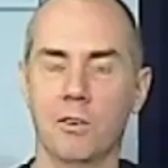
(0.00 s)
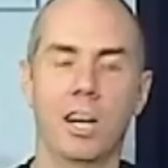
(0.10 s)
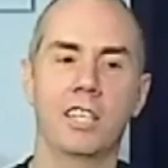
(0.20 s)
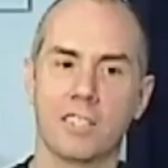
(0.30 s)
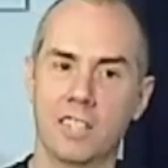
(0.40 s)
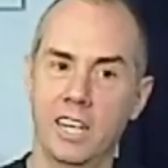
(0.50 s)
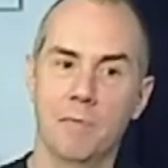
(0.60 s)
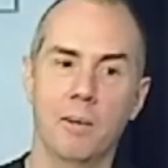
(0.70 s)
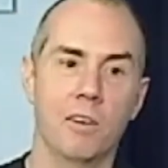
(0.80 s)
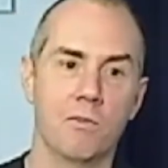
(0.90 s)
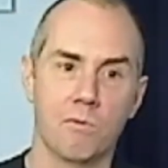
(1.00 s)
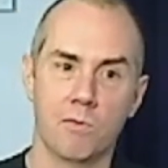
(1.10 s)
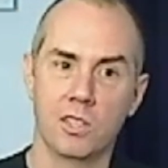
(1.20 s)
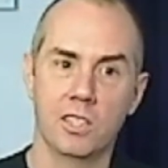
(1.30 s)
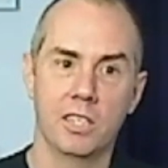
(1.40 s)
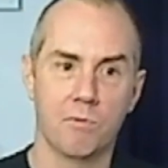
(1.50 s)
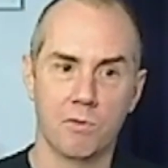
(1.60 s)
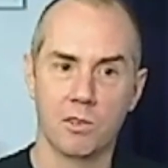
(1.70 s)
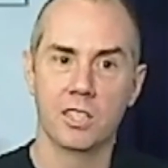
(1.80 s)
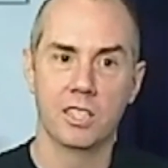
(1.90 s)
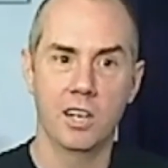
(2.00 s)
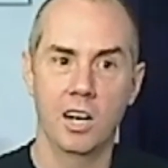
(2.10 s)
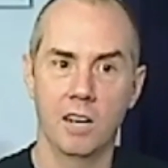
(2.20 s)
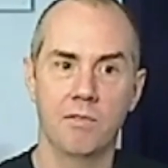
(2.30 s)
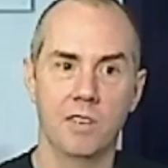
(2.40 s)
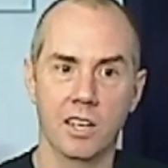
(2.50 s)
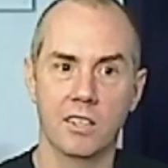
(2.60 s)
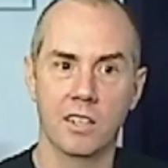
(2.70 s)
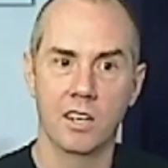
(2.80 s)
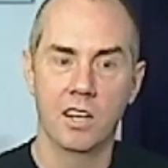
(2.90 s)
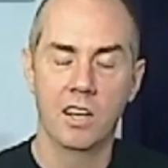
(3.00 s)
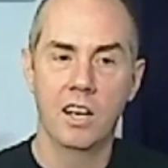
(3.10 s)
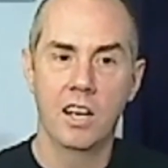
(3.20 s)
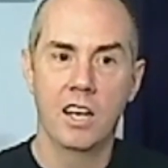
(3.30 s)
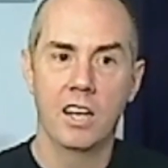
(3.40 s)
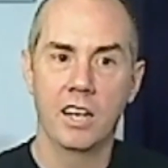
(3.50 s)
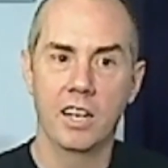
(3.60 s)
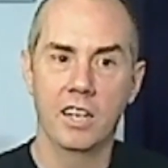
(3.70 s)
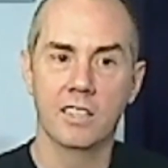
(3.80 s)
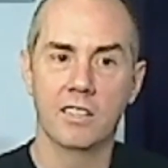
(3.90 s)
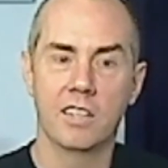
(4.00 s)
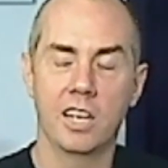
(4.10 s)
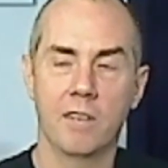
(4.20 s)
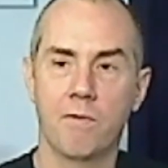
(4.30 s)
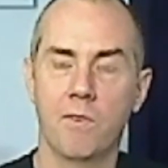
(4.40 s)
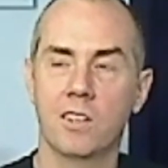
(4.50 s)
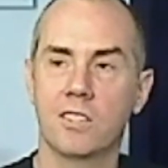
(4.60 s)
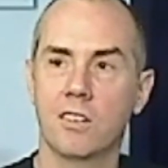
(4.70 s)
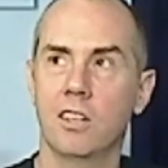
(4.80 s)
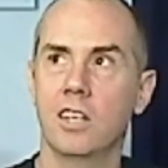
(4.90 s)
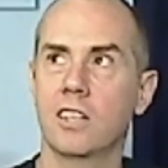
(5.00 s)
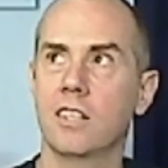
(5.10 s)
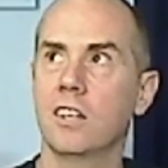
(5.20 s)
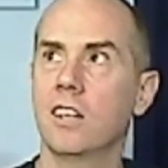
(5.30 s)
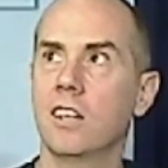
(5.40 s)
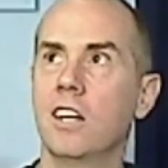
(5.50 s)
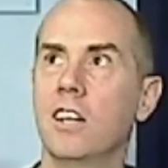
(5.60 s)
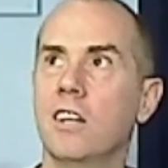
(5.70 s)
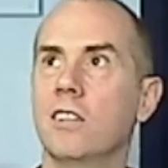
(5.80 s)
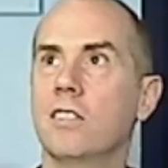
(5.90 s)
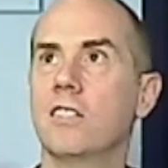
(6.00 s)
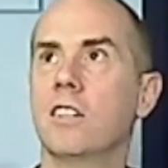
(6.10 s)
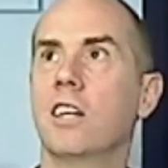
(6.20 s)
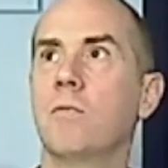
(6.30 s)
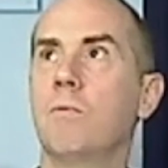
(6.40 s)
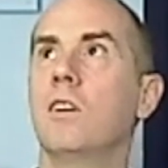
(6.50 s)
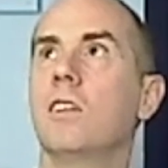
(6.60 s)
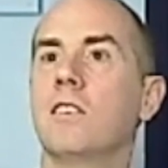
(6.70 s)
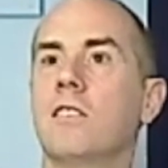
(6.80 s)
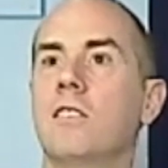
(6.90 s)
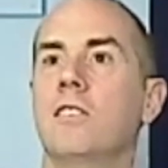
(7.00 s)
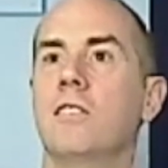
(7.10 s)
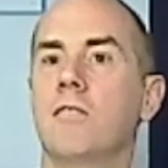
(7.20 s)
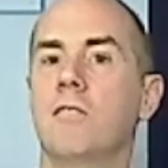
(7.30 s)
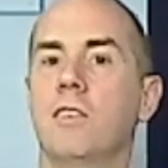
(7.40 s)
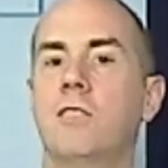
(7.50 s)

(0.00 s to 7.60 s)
just came out really, really confident. And that first lick, it was like one, two, three,